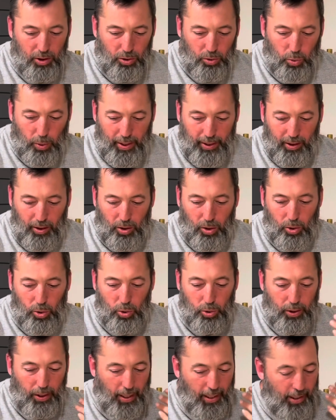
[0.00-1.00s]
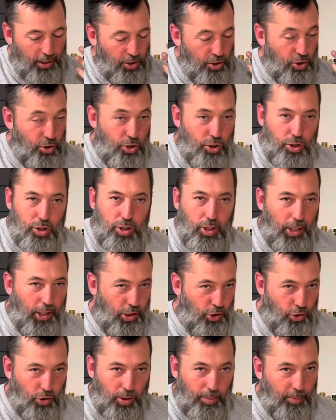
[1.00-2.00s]
quick oak, and it's
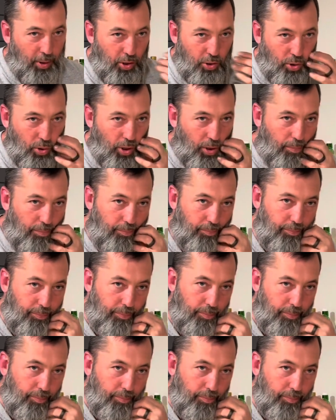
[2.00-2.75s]
extremely short.